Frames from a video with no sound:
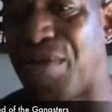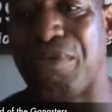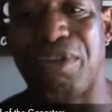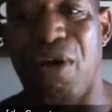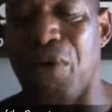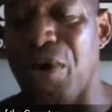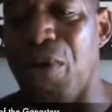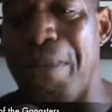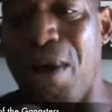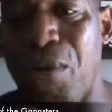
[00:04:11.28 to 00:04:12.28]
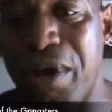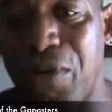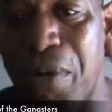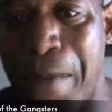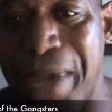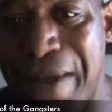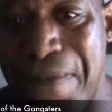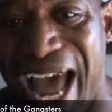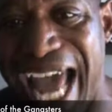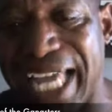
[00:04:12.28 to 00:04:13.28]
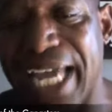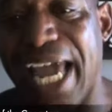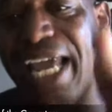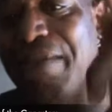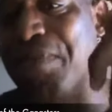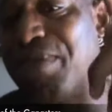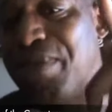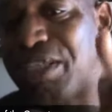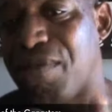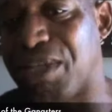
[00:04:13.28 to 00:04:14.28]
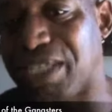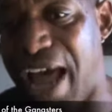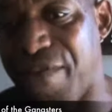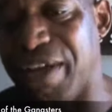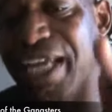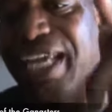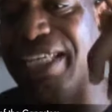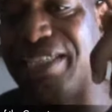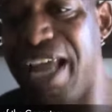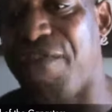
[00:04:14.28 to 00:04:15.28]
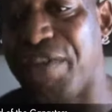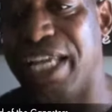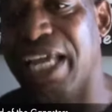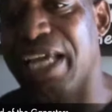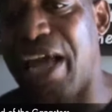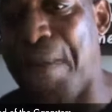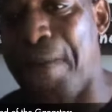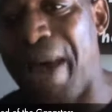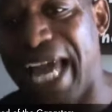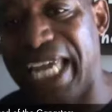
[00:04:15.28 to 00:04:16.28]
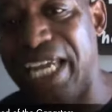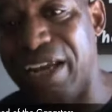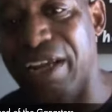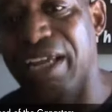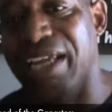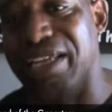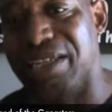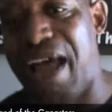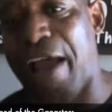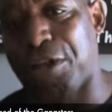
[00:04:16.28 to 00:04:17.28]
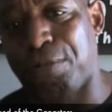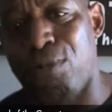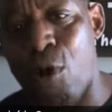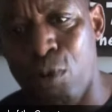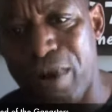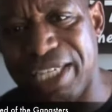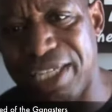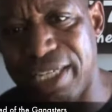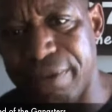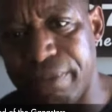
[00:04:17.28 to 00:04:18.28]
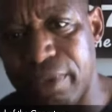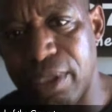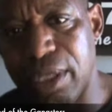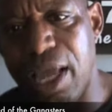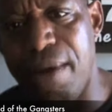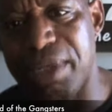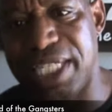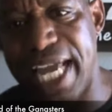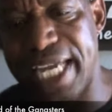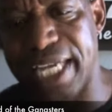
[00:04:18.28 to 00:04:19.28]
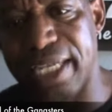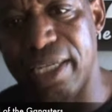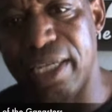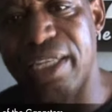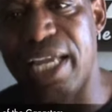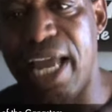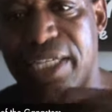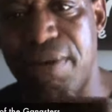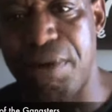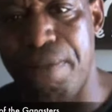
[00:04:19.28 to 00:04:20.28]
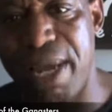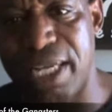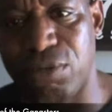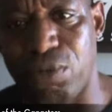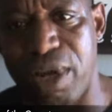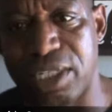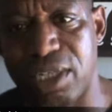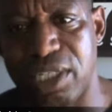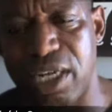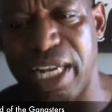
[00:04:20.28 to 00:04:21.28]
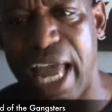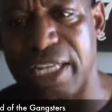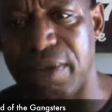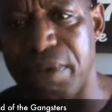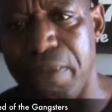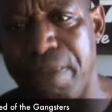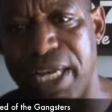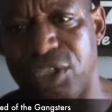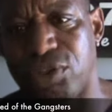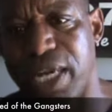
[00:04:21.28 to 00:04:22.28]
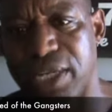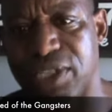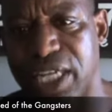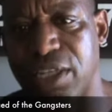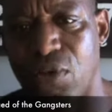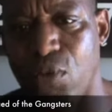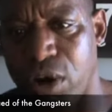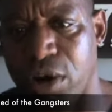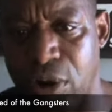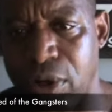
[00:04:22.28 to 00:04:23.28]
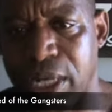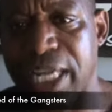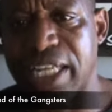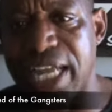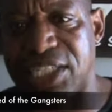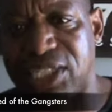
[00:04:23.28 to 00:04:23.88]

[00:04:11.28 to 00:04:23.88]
don't know, but we will be back. And Mr. Mustafa is definitely coming back here. It's not pro wrestling. I'm going to tell you, they got some of the best wrestlers here. They got some of the best trainers in the world that's